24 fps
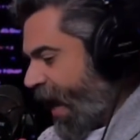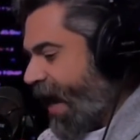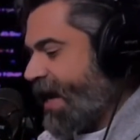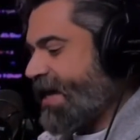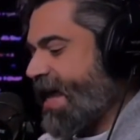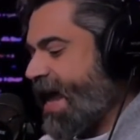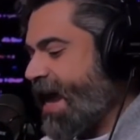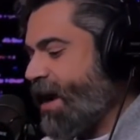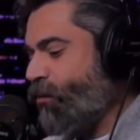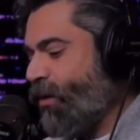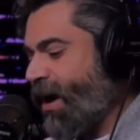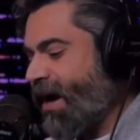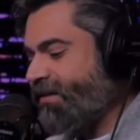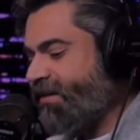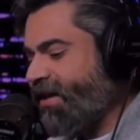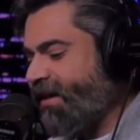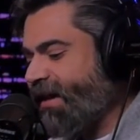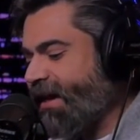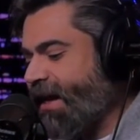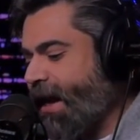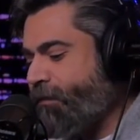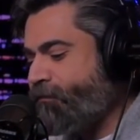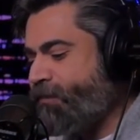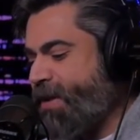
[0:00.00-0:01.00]
can't wait
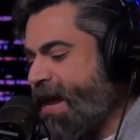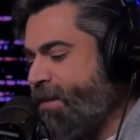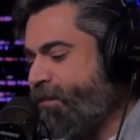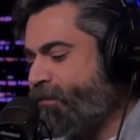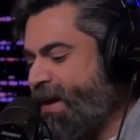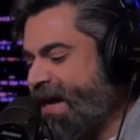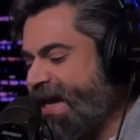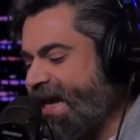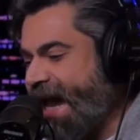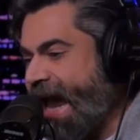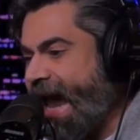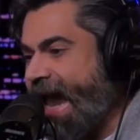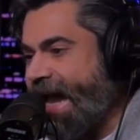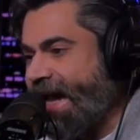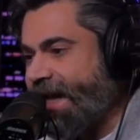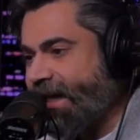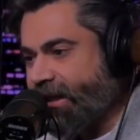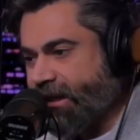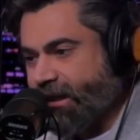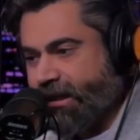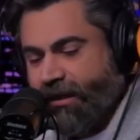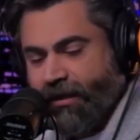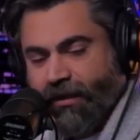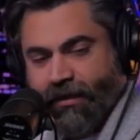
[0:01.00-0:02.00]
till you get
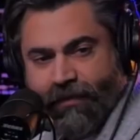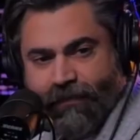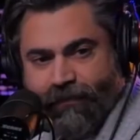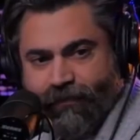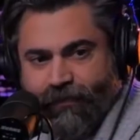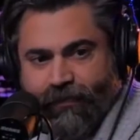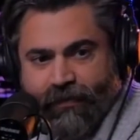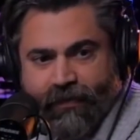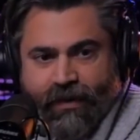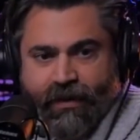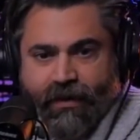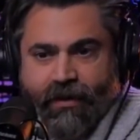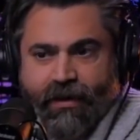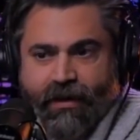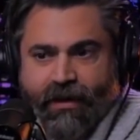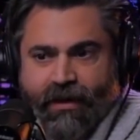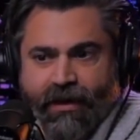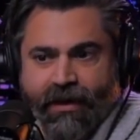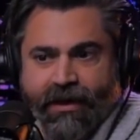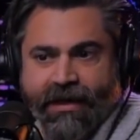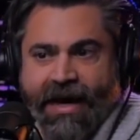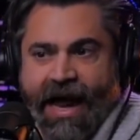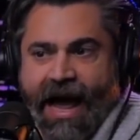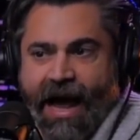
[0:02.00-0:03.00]
BPA's.
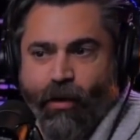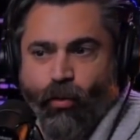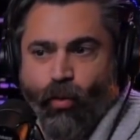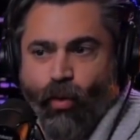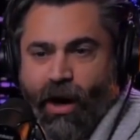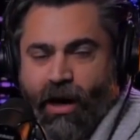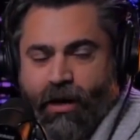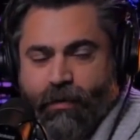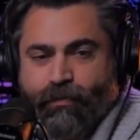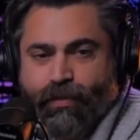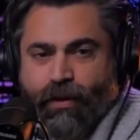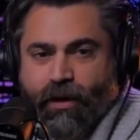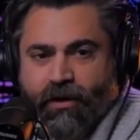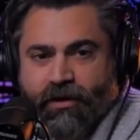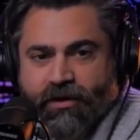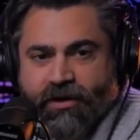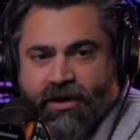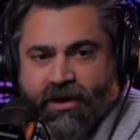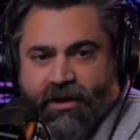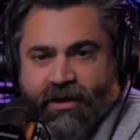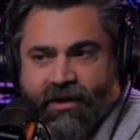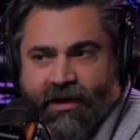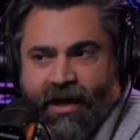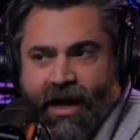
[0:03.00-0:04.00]
Not one
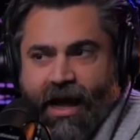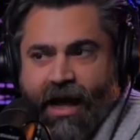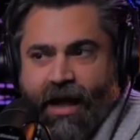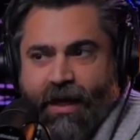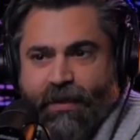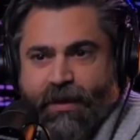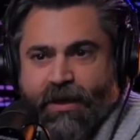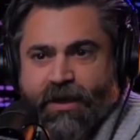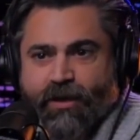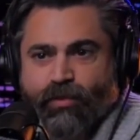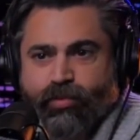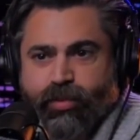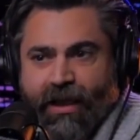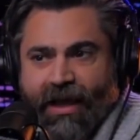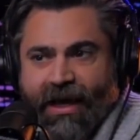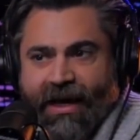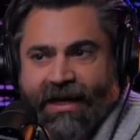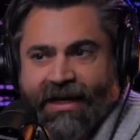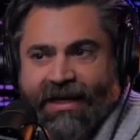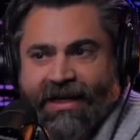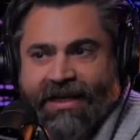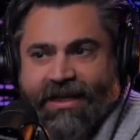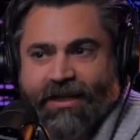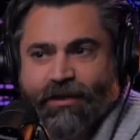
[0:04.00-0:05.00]
person on this
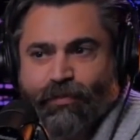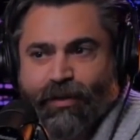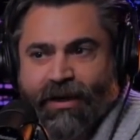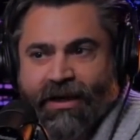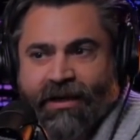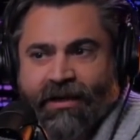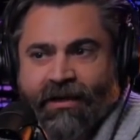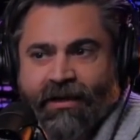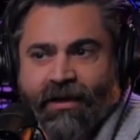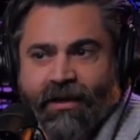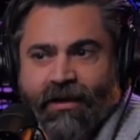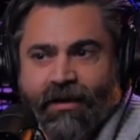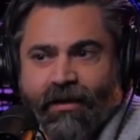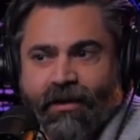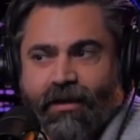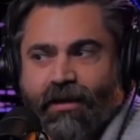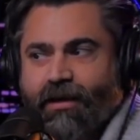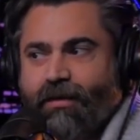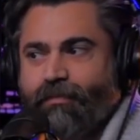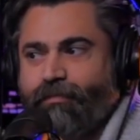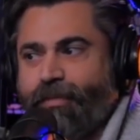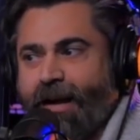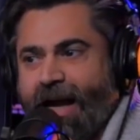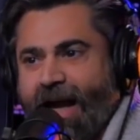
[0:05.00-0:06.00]
planet has been
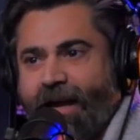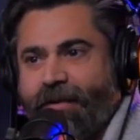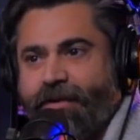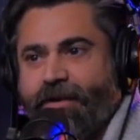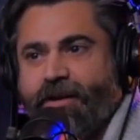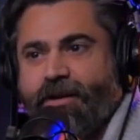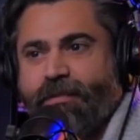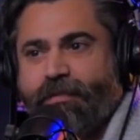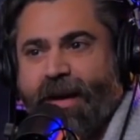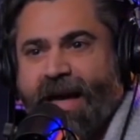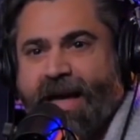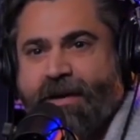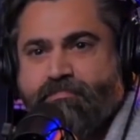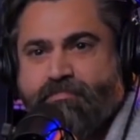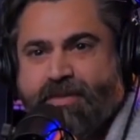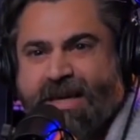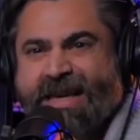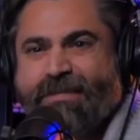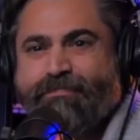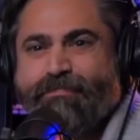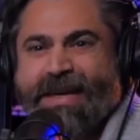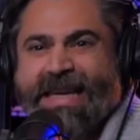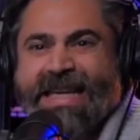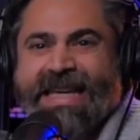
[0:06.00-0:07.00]
bothered by
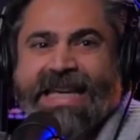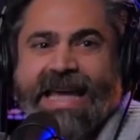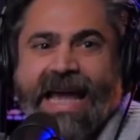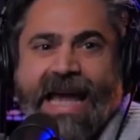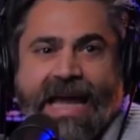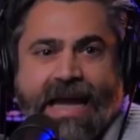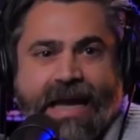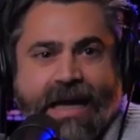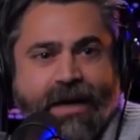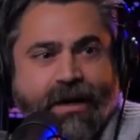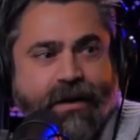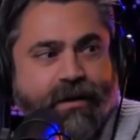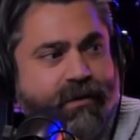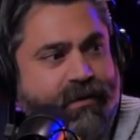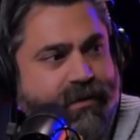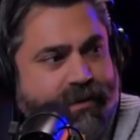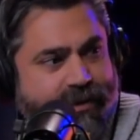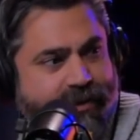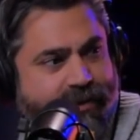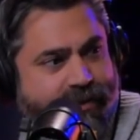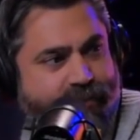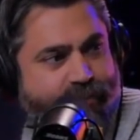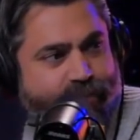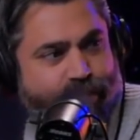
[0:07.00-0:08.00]
BPA
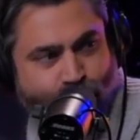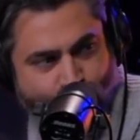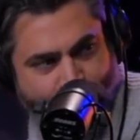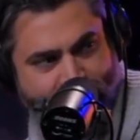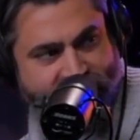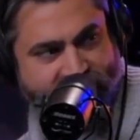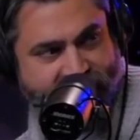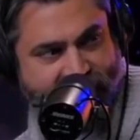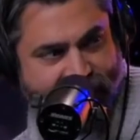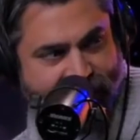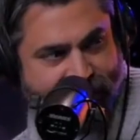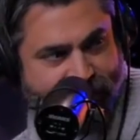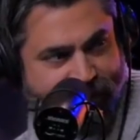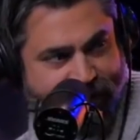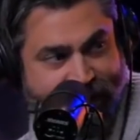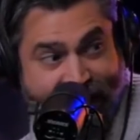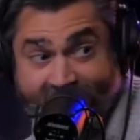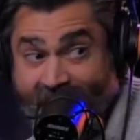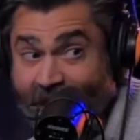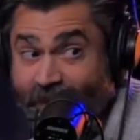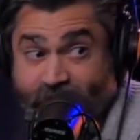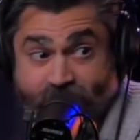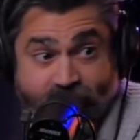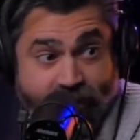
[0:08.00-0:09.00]
poisoning
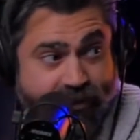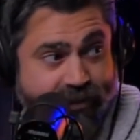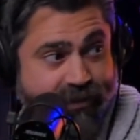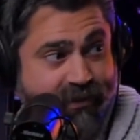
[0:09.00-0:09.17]
ever.